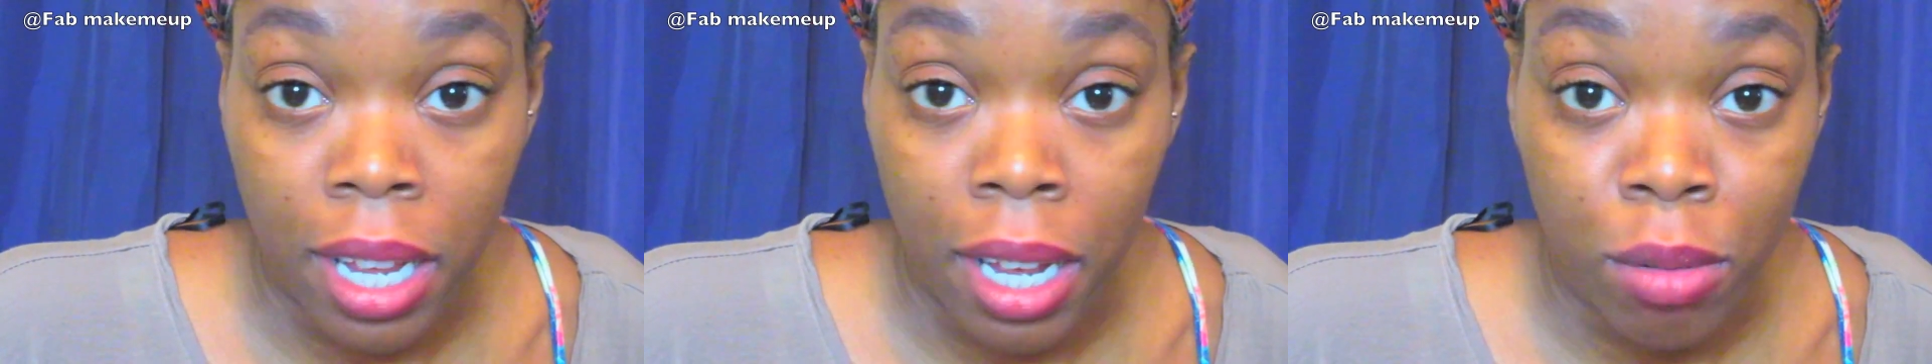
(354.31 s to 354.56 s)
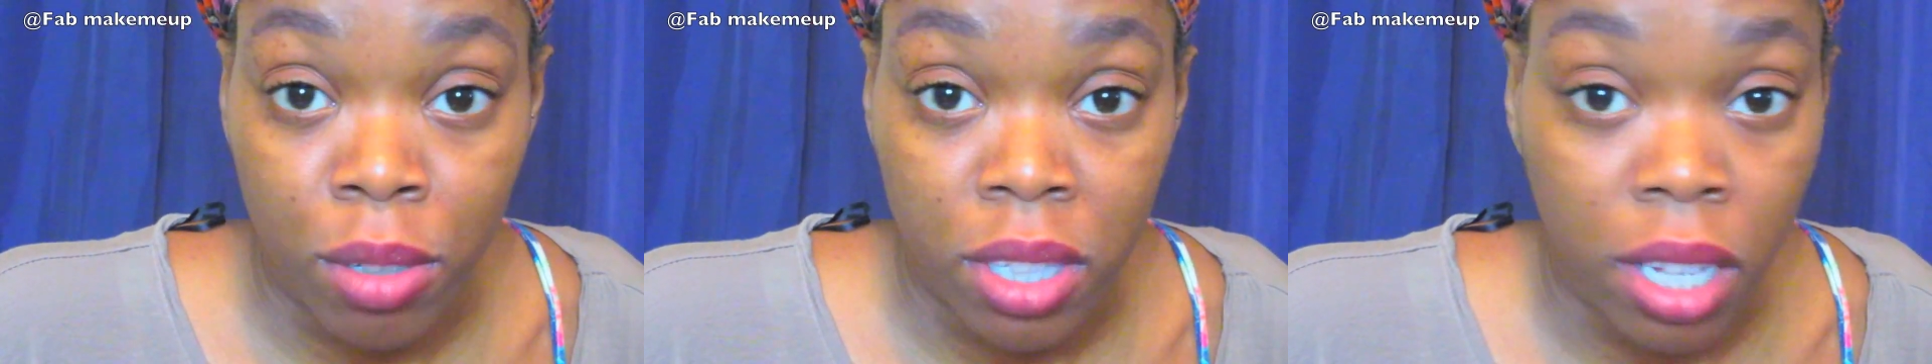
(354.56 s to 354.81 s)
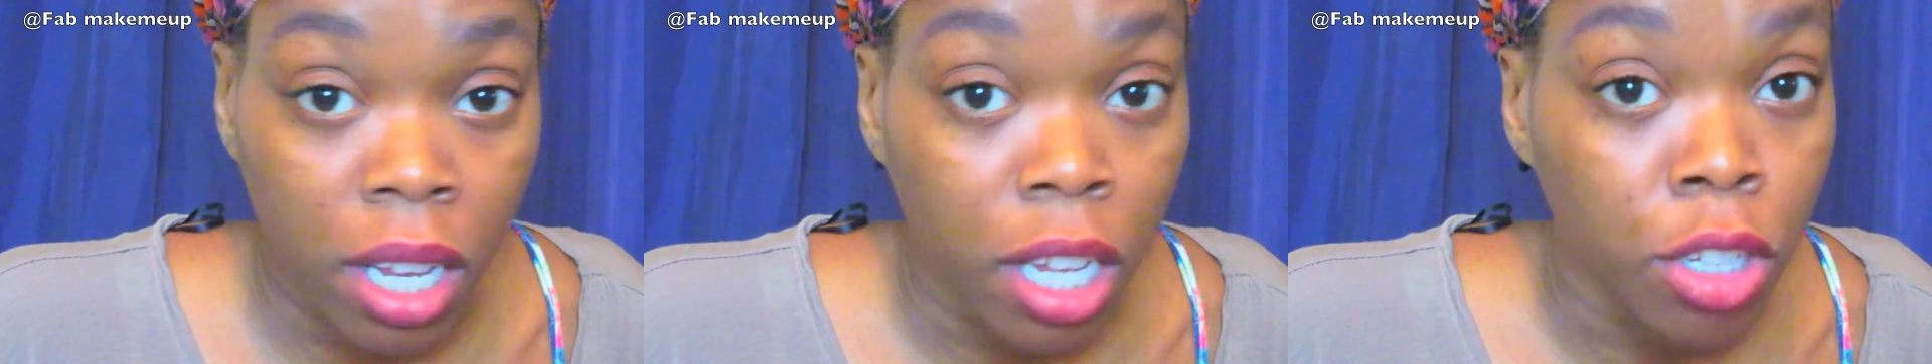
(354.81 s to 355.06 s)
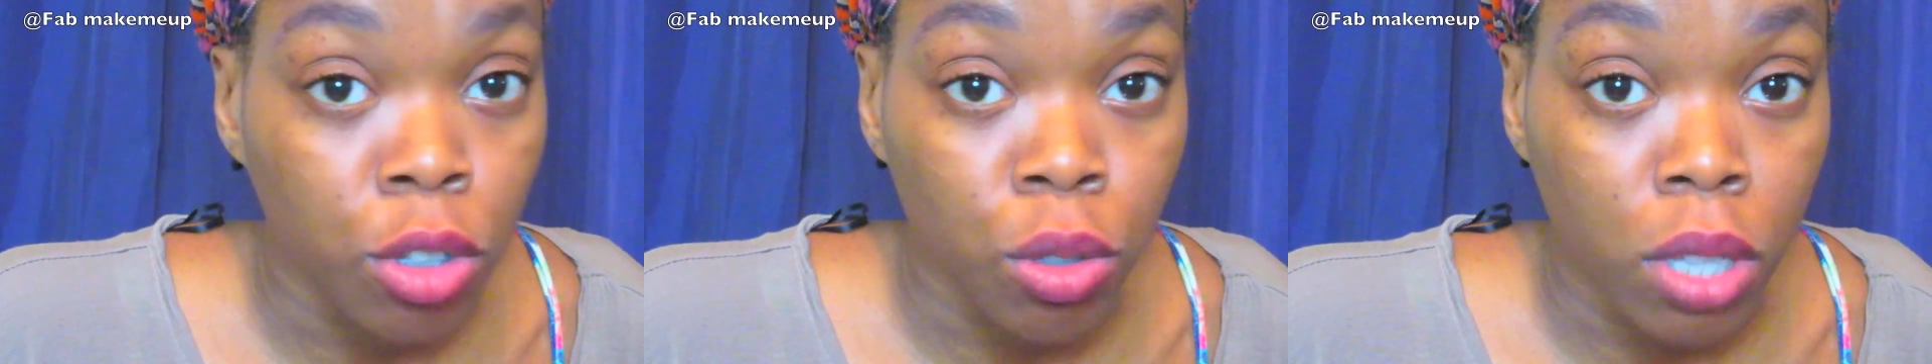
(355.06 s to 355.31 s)
I would
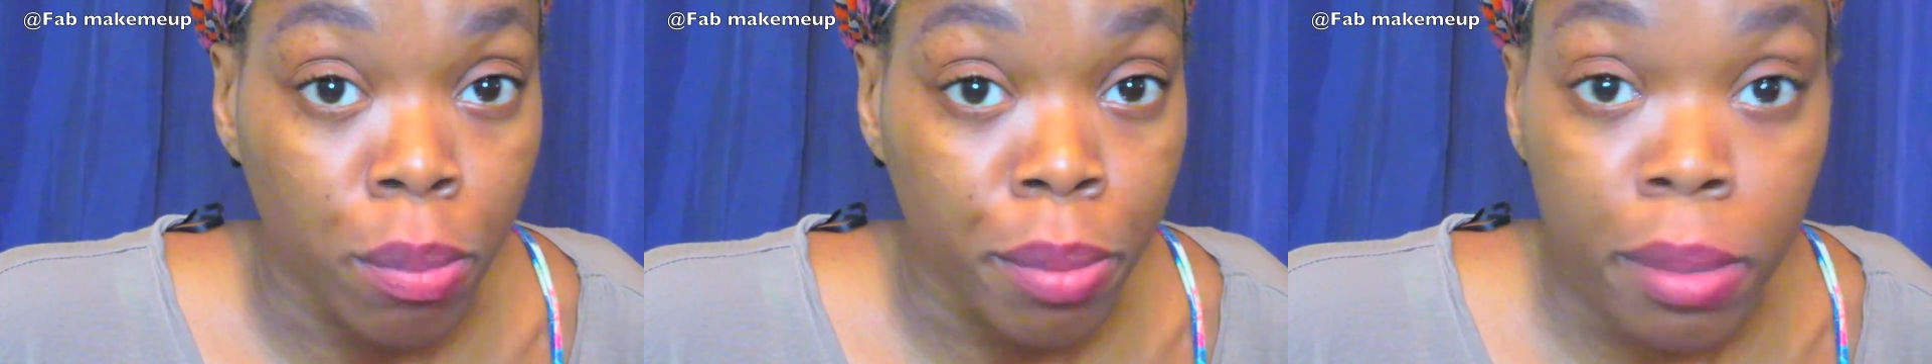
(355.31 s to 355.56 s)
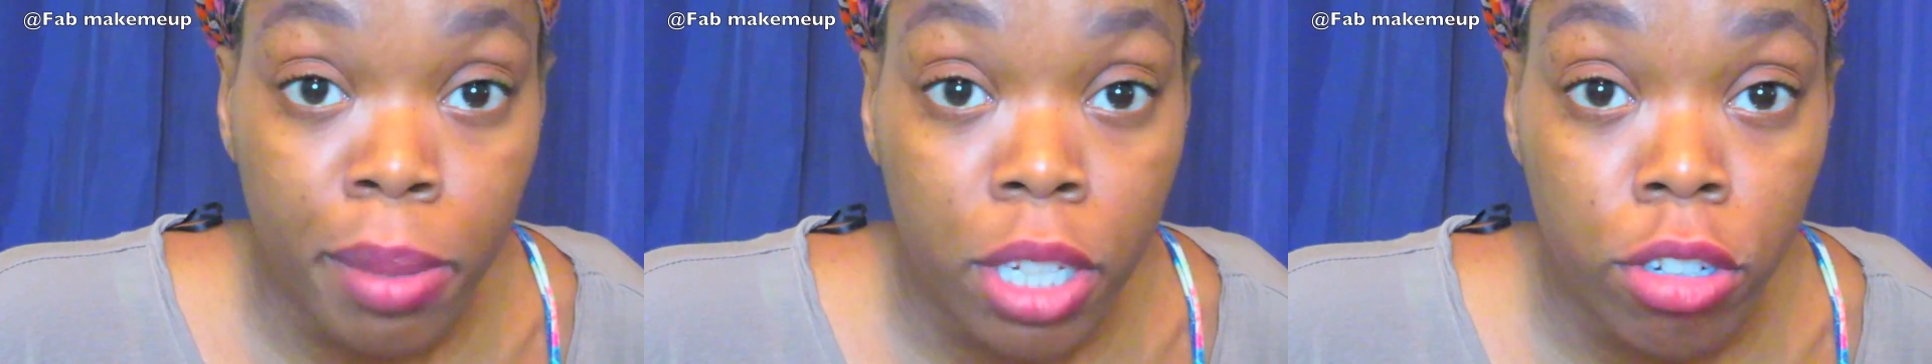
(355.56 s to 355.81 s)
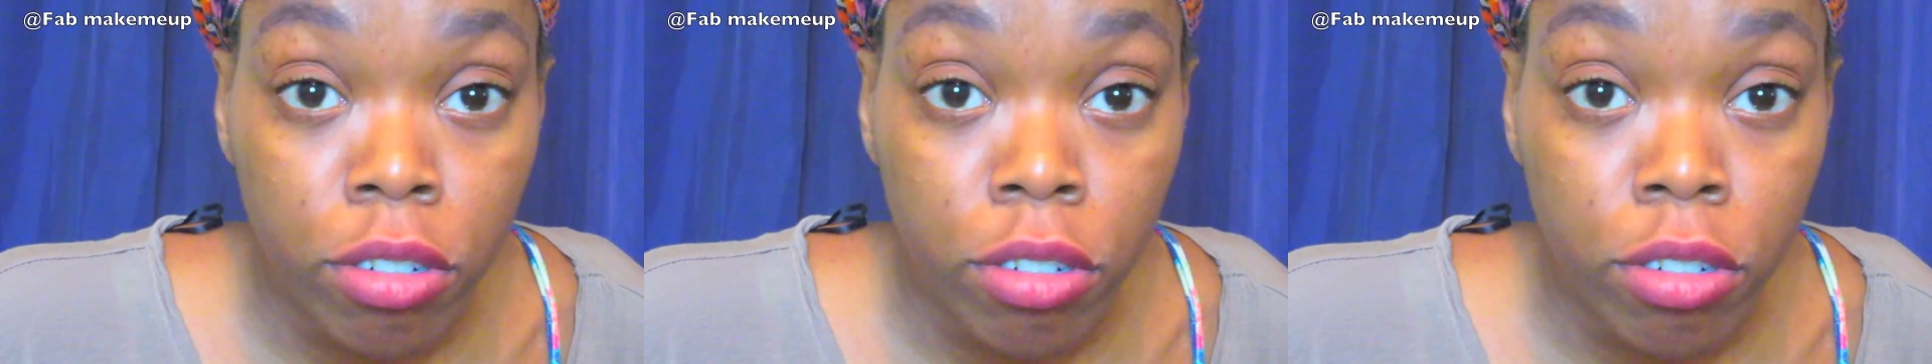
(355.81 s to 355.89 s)
say use a BB